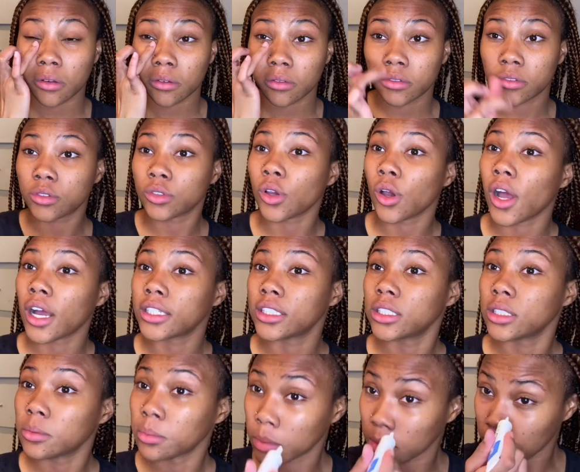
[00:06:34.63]
So I
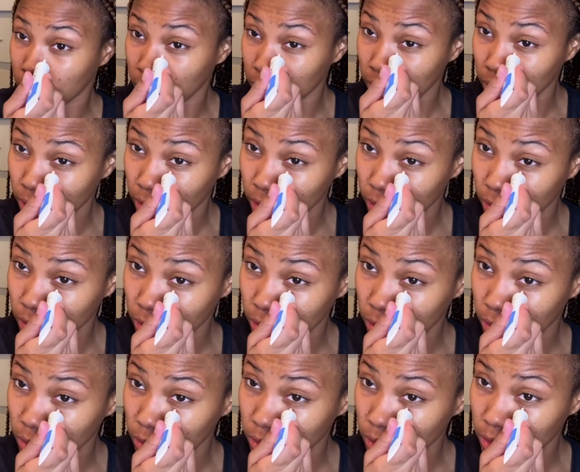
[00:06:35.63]
just put
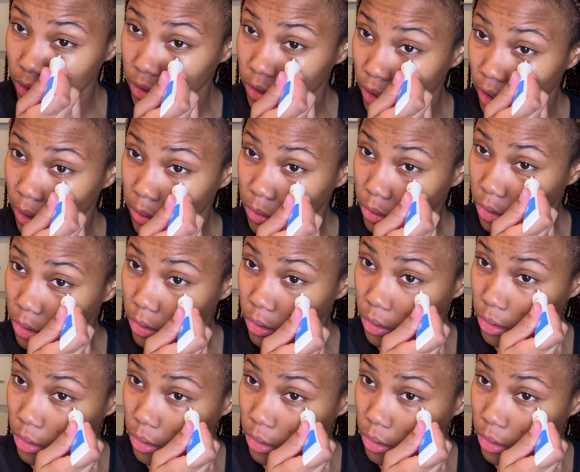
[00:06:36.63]
three drops doo,